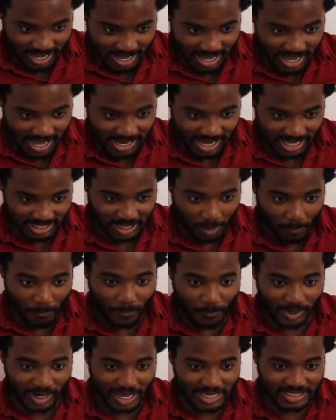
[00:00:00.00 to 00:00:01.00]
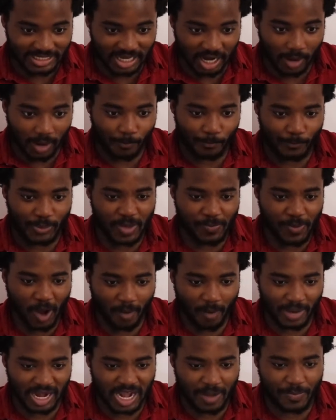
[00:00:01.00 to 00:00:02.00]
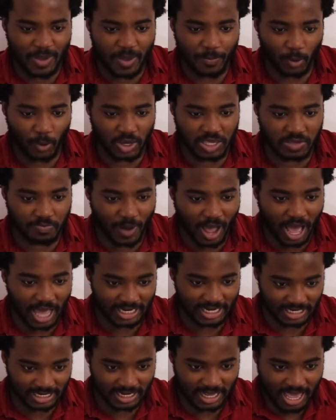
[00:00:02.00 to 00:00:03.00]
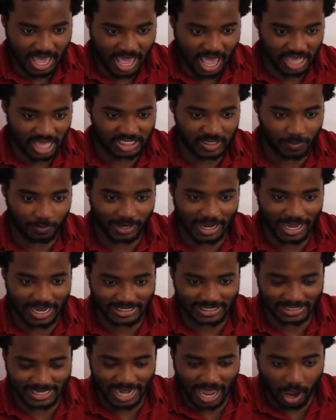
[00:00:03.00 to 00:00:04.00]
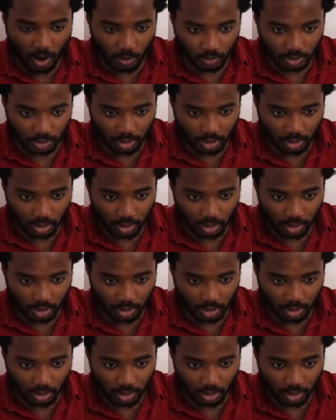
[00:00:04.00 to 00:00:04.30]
He got to blazing up. Peep how many people he body as he blazed down.